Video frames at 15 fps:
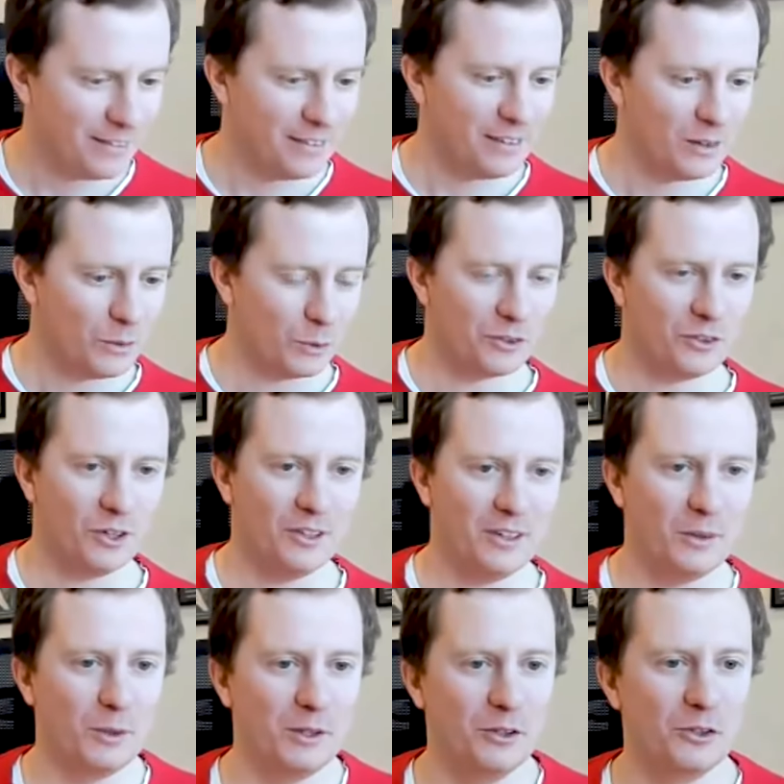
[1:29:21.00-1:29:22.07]
we started
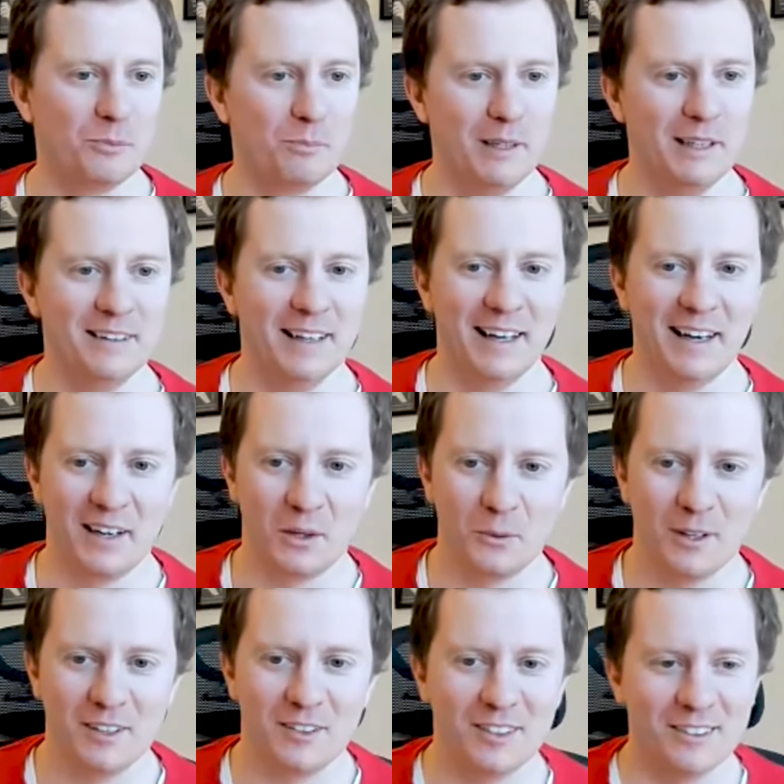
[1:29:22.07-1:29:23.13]
with your speed dating
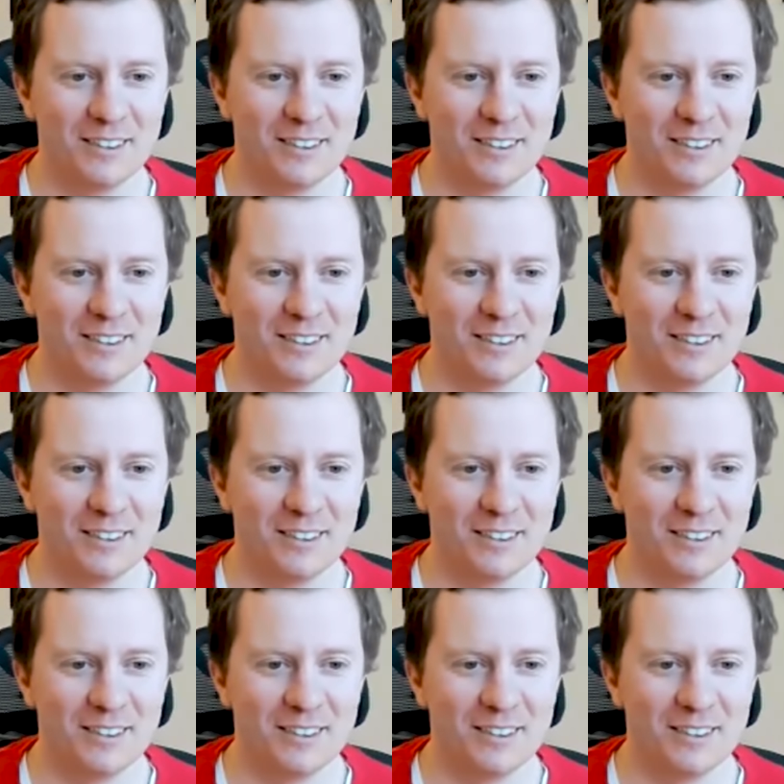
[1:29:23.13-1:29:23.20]
question.